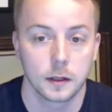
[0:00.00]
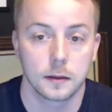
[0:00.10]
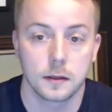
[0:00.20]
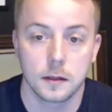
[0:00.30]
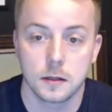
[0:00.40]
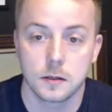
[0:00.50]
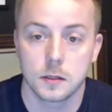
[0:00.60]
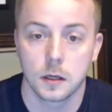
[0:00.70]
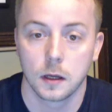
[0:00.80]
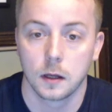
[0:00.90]

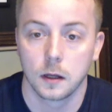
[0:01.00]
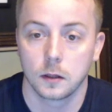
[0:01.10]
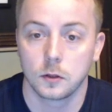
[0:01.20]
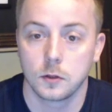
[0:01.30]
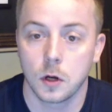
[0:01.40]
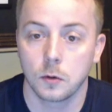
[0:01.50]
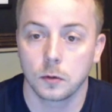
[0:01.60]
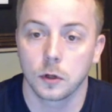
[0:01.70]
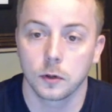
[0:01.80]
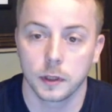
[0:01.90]
These
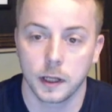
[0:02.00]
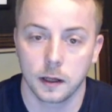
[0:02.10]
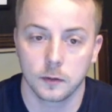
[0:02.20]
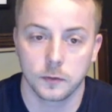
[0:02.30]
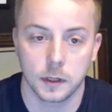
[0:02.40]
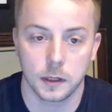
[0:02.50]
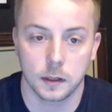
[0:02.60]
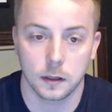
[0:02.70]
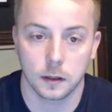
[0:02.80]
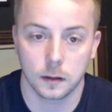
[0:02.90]
don't currently have
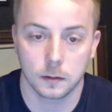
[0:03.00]
any